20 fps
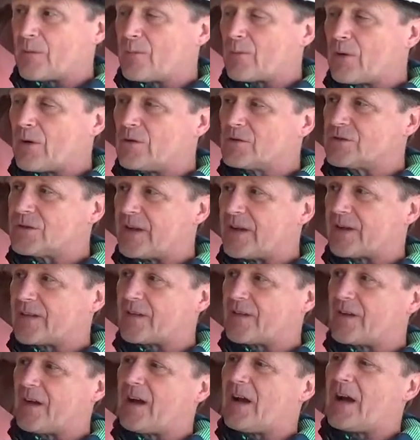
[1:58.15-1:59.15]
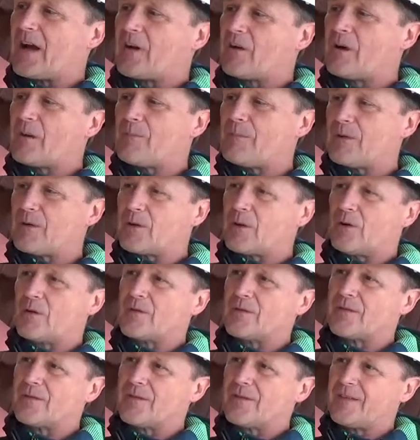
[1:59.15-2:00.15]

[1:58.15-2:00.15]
of projects, the higher up you go,